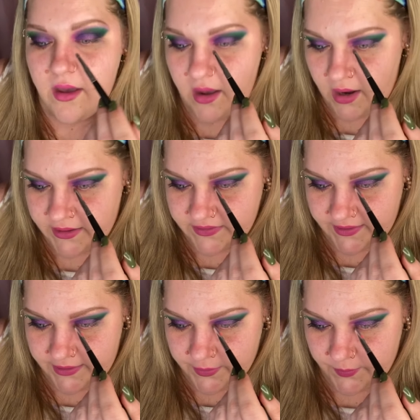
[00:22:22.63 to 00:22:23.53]
on
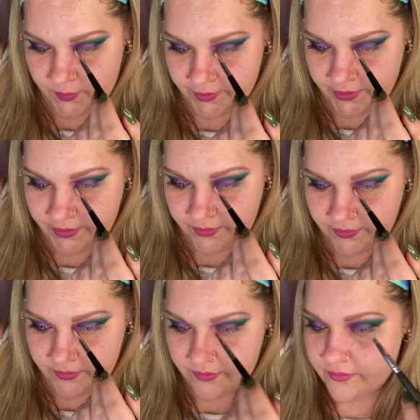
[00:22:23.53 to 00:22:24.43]
the inner corner
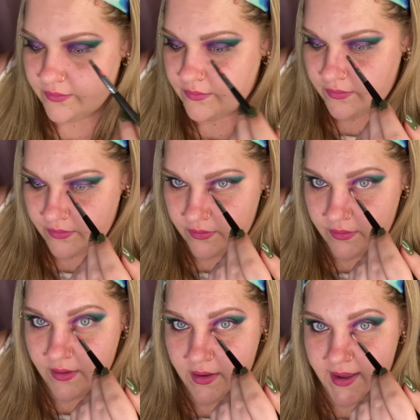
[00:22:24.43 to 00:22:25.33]

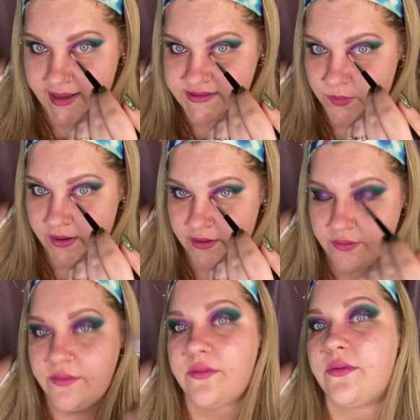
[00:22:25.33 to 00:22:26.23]
as well.
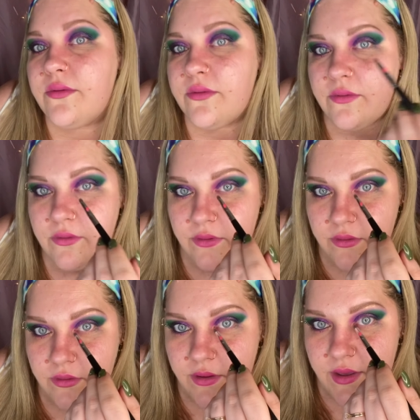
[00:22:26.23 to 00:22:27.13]

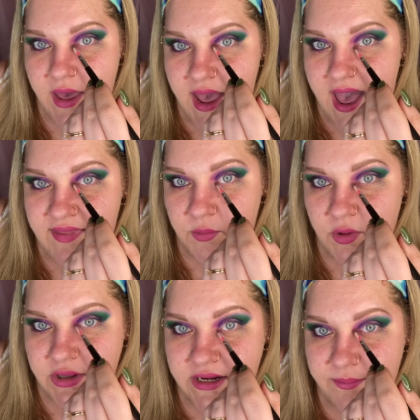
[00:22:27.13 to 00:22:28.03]
And then we'll
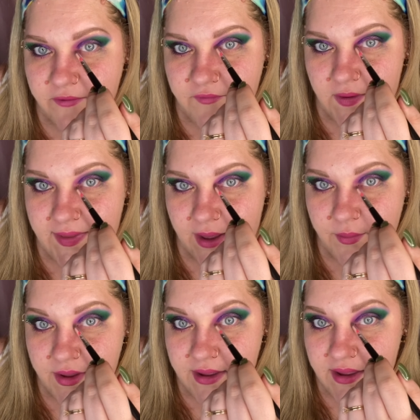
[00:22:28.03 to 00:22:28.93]
clean up our fallout
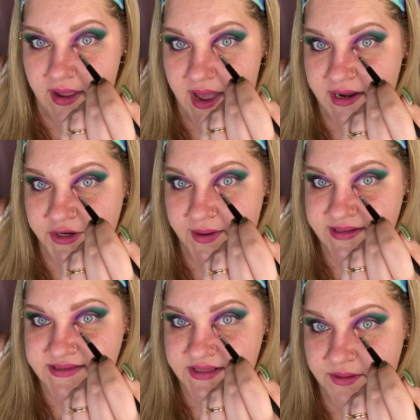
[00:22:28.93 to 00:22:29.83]
and
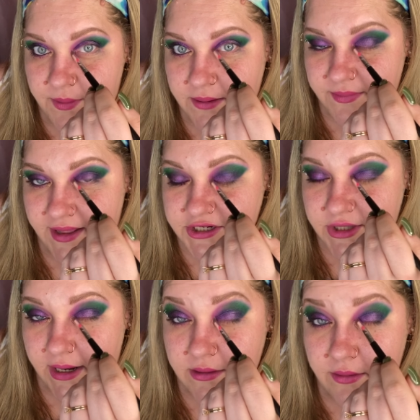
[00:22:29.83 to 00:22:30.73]
address the bottom lash
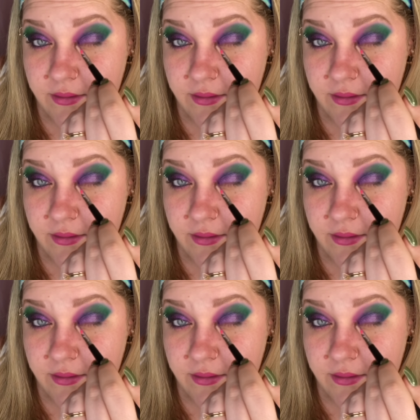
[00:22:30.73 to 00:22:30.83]
line.